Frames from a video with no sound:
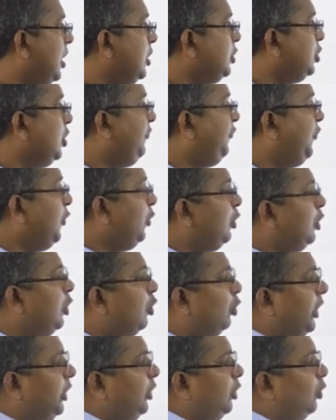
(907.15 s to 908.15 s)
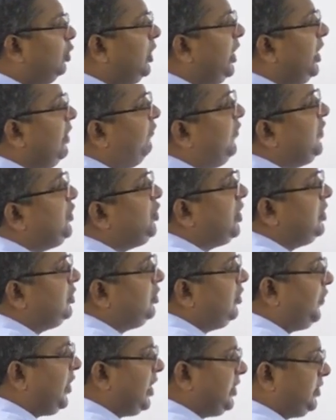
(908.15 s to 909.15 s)
So if you look into the
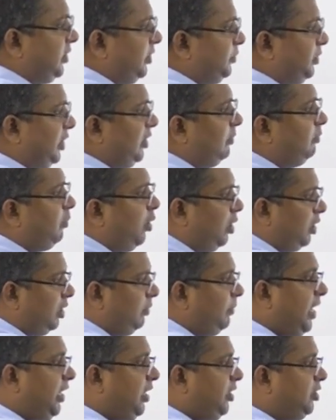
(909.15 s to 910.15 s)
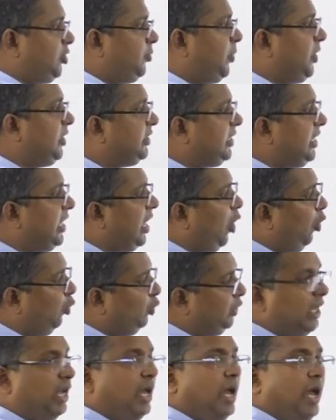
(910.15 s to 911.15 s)
efficiency of customs and border management, see how
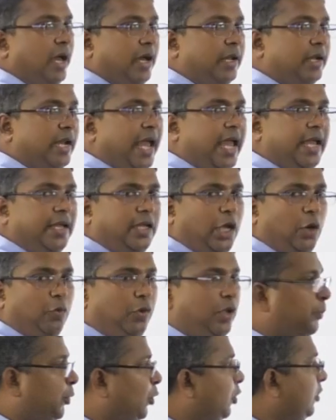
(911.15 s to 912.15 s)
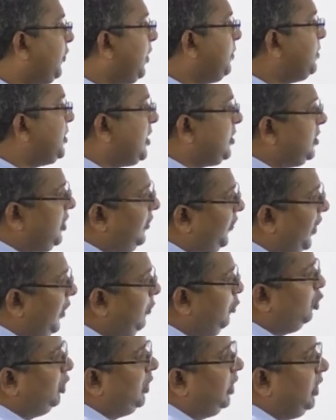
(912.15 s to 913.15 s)
the rank have improved from
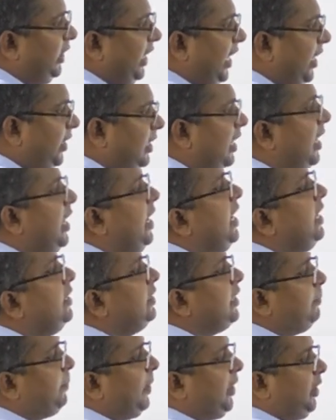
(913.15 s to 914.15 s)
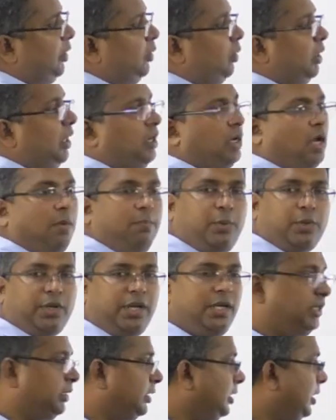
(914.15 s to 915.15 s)
sixty-five to thirty-eight in that particular
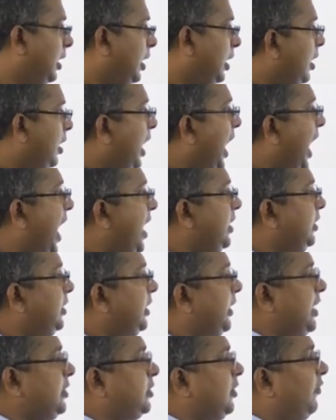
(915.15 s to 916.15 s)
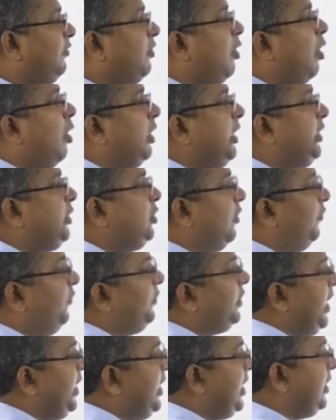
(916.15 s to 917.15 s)
component. And in the case of quality of
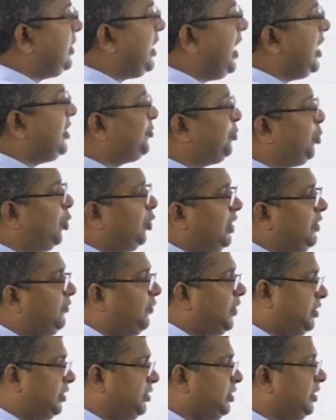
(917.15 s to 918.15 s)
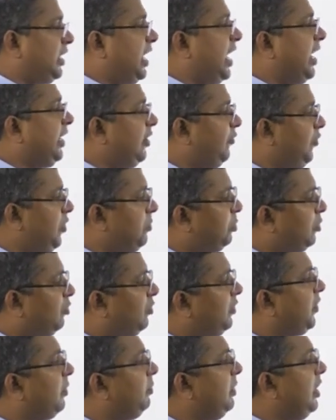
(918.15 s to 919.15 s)
trade and transport infrastructure, rank have
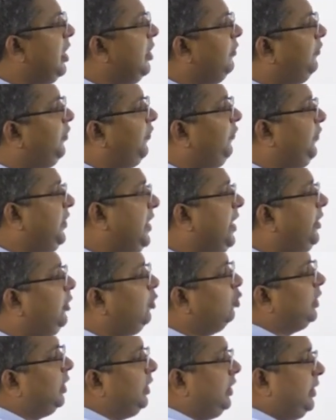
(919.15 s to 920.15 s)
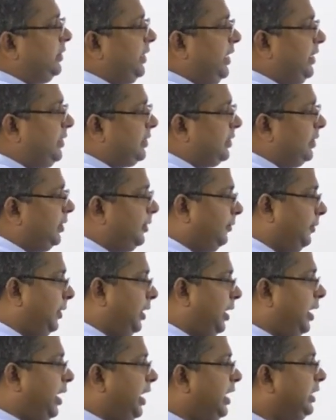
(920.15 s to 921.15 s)
improved from fifty-eight to thirty-six.
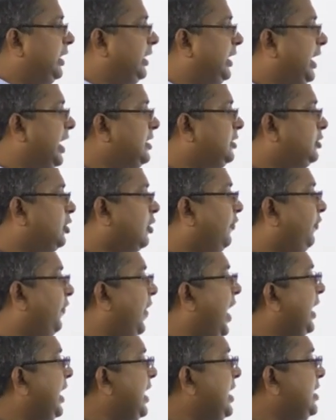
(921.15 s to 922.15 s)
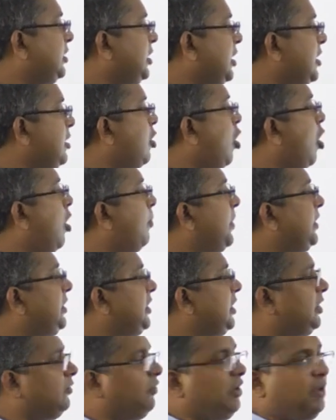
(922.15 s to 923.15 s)
In the case of arranging
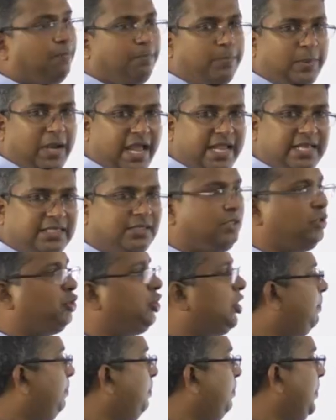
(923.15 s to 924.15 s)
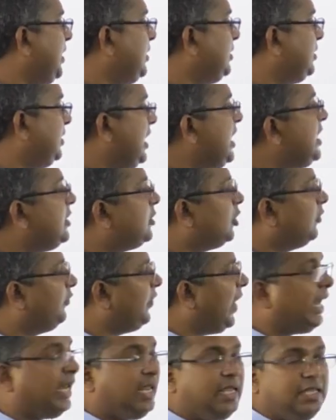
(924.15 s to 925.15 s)
competitively priced shipments, ease of
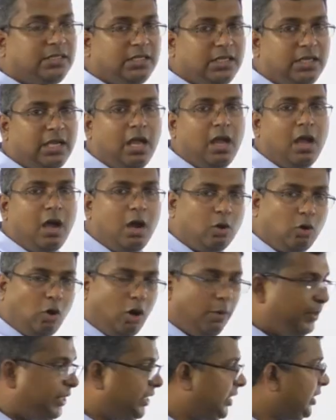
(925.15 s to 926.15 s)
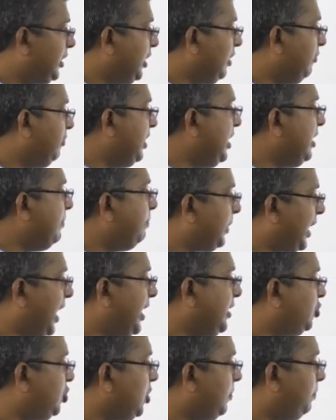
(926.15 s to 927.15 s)
arranging competitively
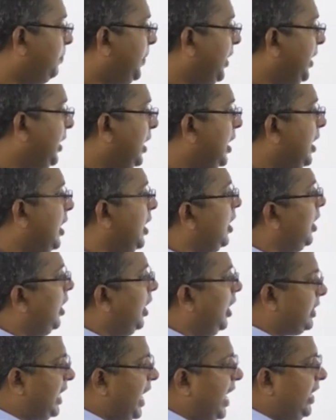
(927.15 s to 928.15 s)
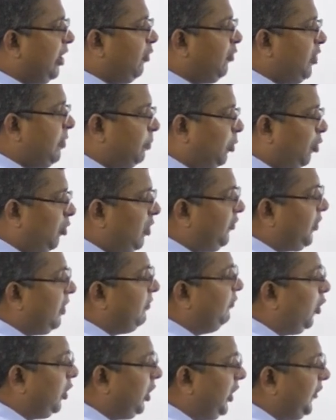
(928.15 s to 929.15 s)
priced shipment, uh, rank have improved
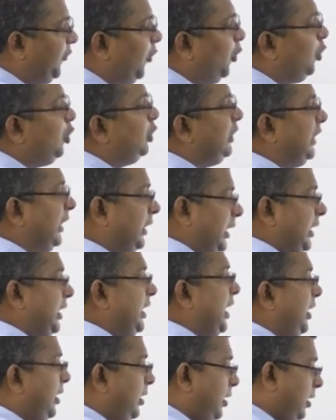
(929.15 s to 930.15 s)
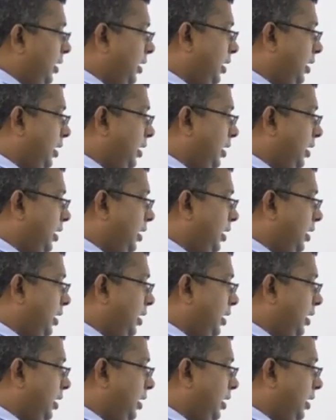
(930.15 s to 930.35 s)
from forty-four to thirty-nine.